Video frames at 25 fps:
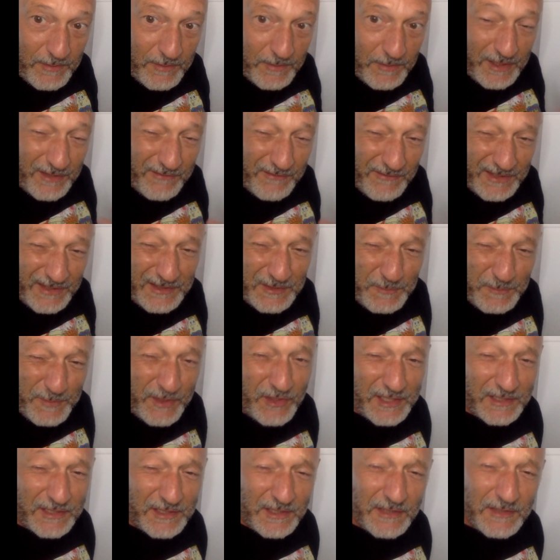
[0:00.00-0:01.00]
You might have
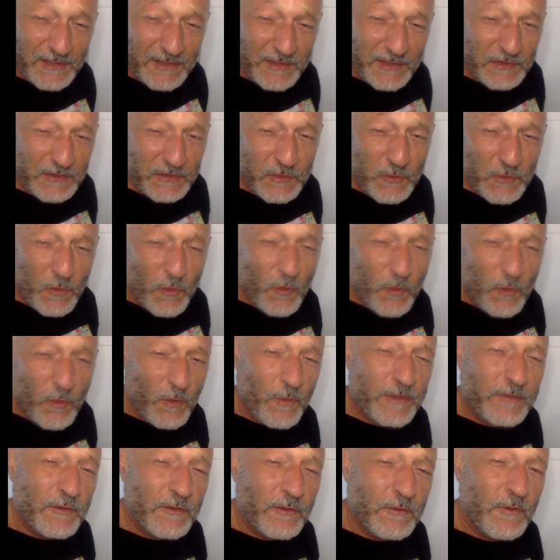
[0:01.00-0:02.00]
experienced this in school
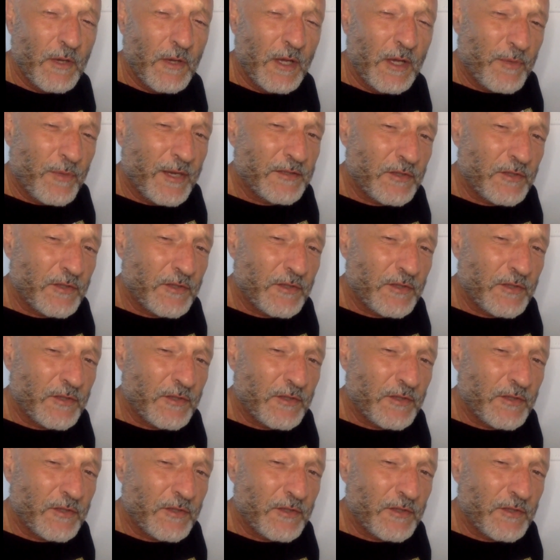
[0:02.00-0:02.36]
when you